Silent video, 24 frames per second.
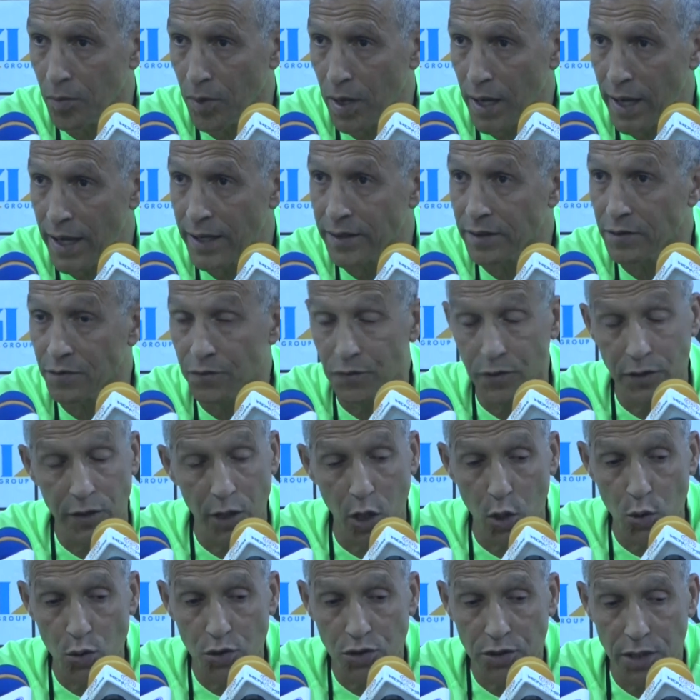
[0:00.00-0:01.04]
And for
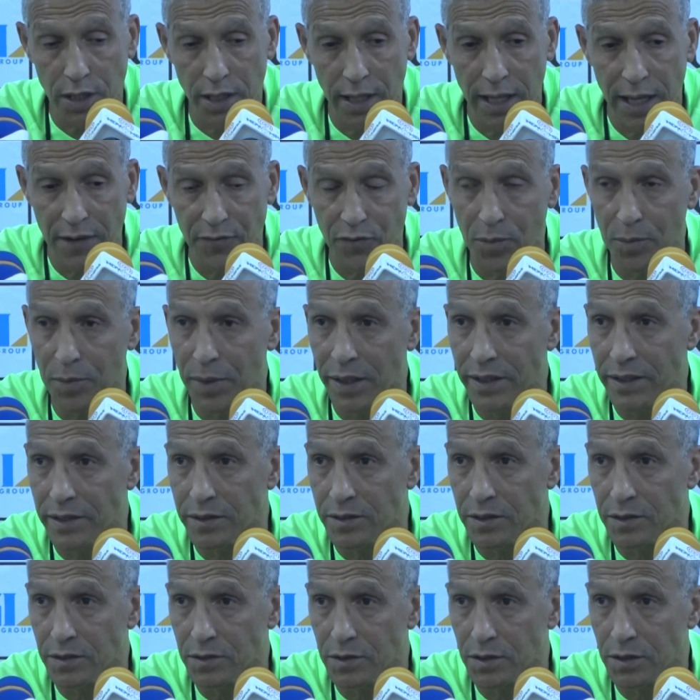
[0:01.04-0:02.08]
those that haven't made
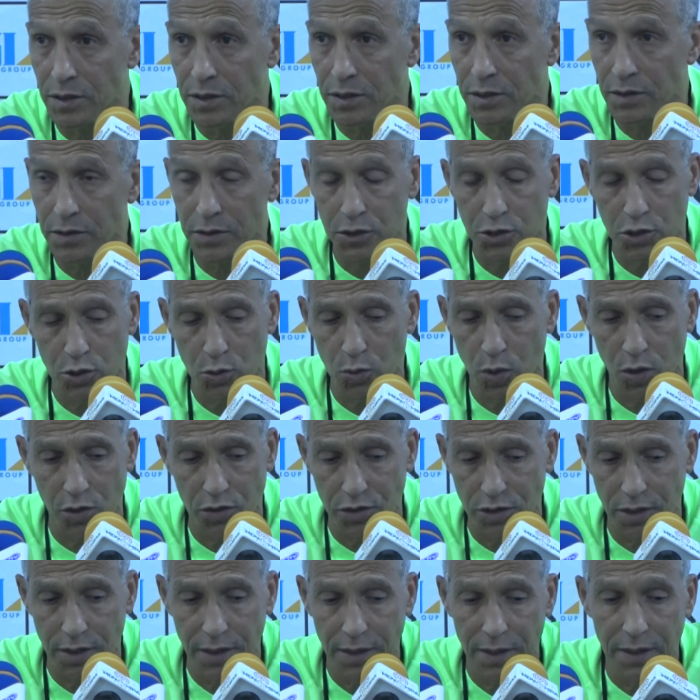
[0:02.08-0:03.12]
the
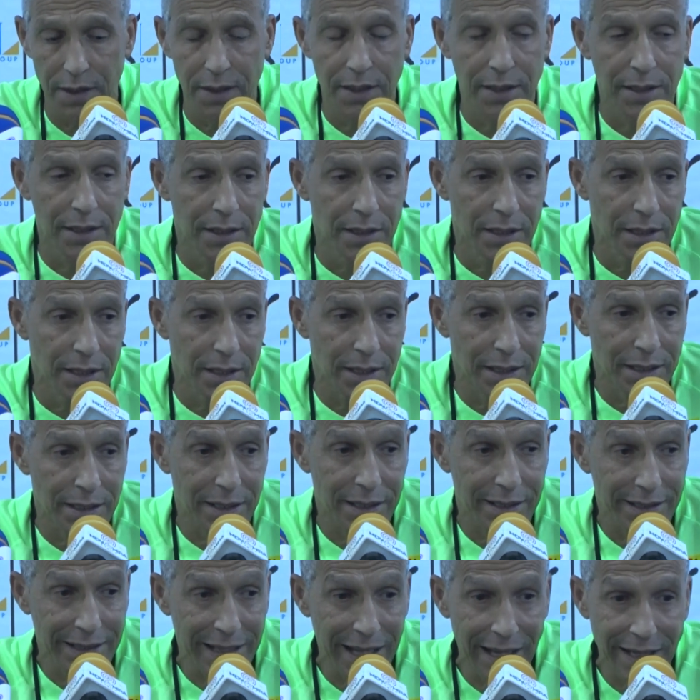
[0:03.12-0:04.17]
squad,
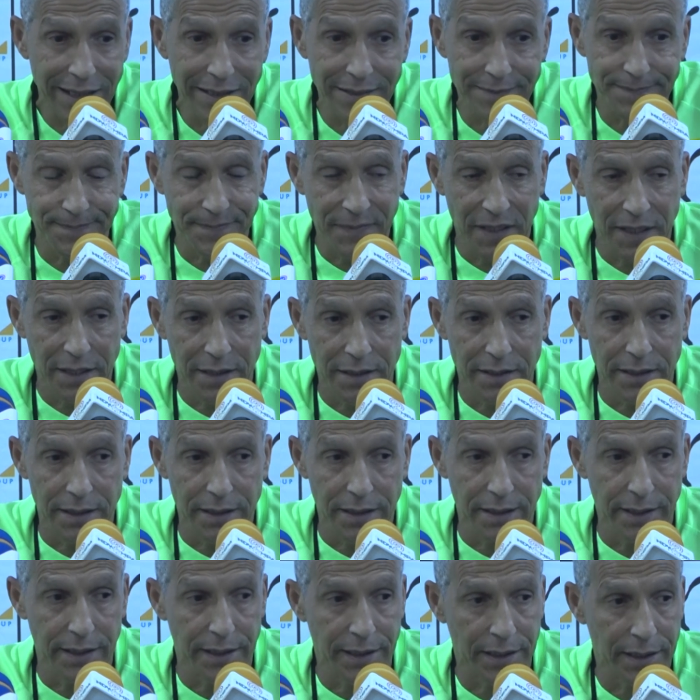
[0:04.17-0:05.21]
again,
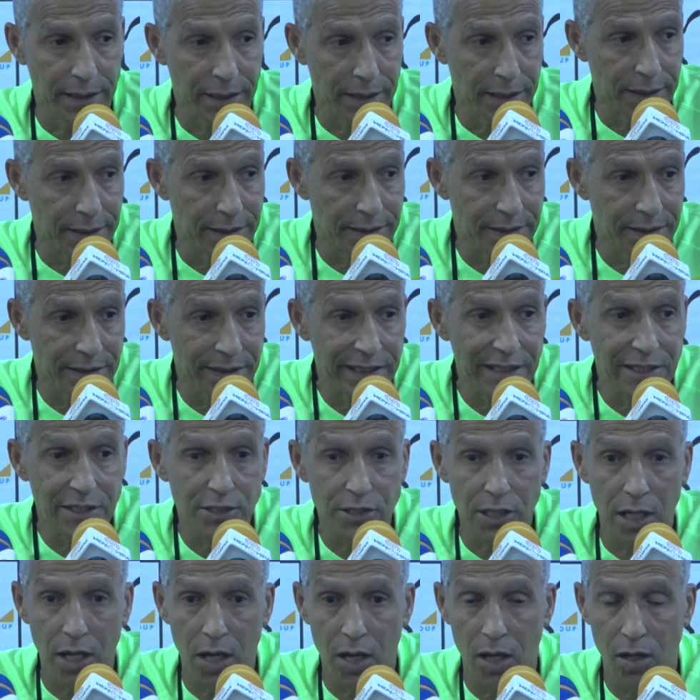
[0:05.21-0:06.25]
these
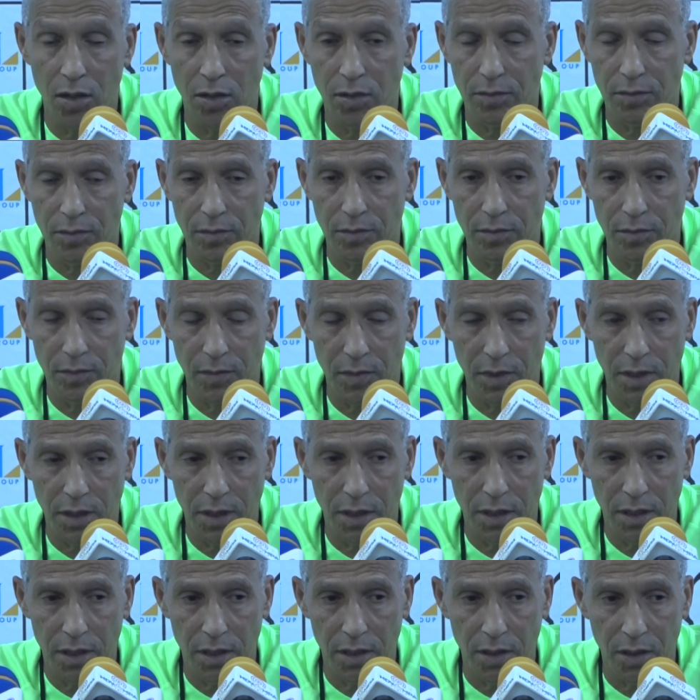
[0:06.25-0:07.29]
are
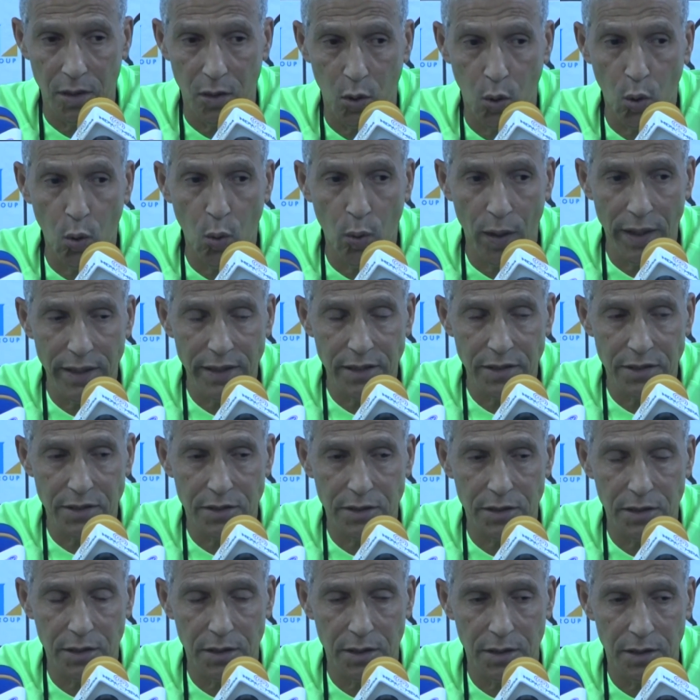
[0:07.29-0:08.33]
always
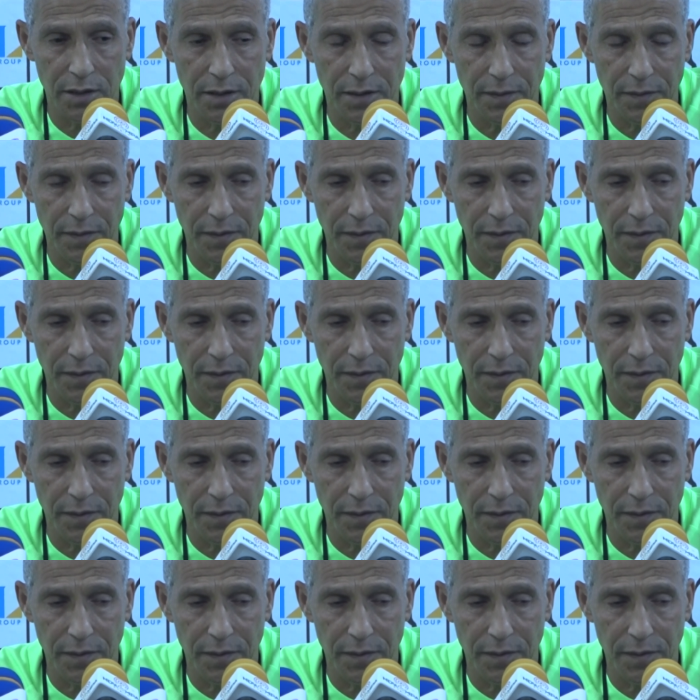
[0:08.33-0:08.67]
the